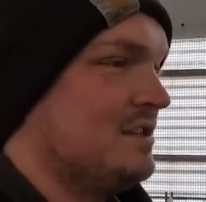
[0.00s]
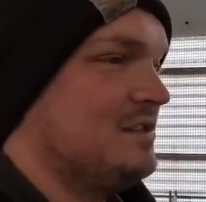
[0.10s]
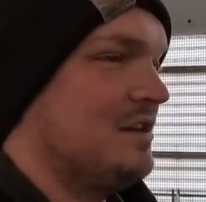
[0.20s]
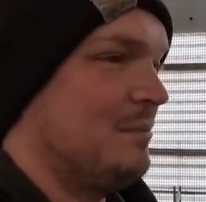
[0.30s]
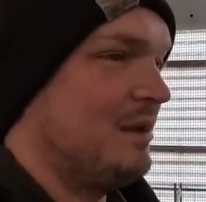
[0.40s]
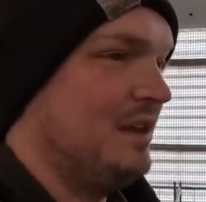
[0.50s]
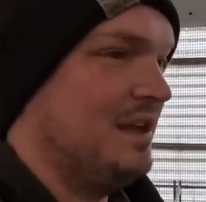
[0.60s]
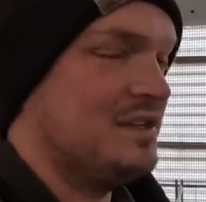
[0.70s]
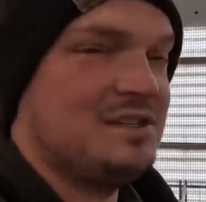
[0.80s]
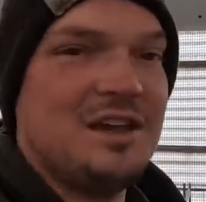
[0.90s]
It's typically
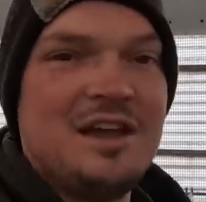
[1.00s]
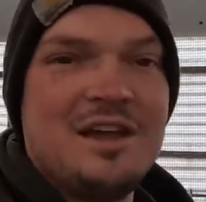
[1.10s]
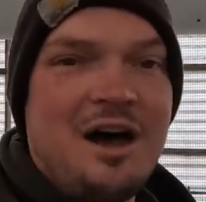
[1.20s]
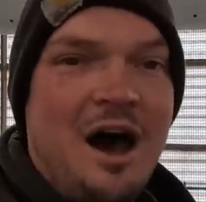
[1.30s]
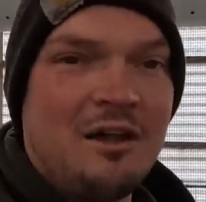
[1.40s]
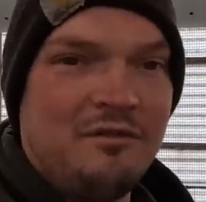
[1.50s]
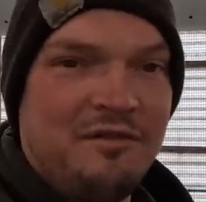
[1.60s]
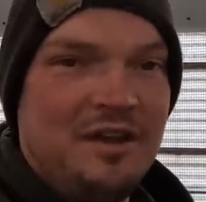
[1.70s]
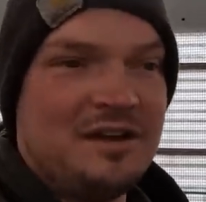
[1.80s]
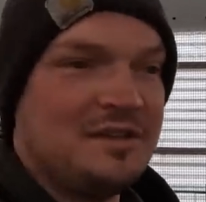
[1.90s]
it's auto
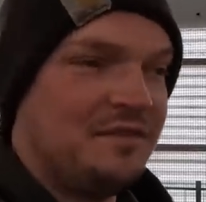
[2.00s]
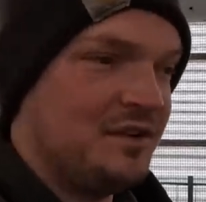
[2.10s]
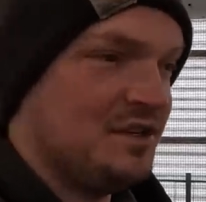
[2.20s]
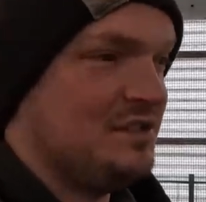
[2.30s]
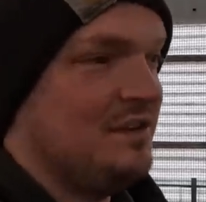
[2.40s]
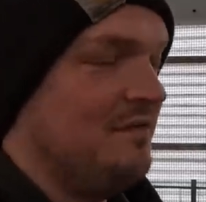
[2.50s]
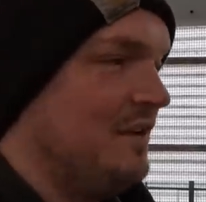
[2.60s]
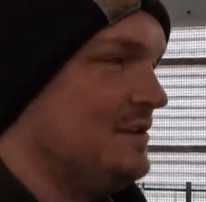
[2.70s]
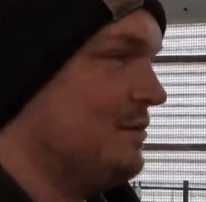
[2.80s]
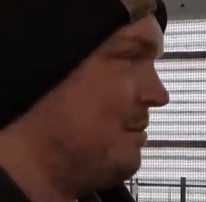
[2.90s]
feeders versus
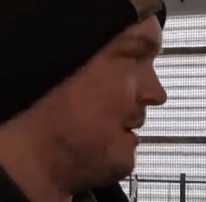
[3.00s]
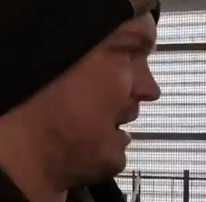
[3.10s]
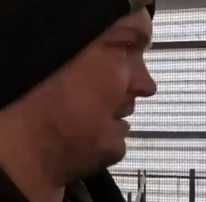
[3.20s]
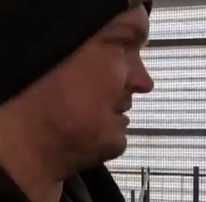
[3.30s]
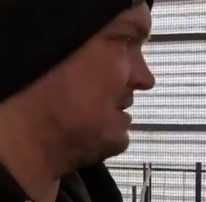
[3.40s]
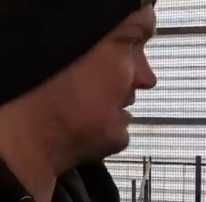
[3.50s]
individual pens.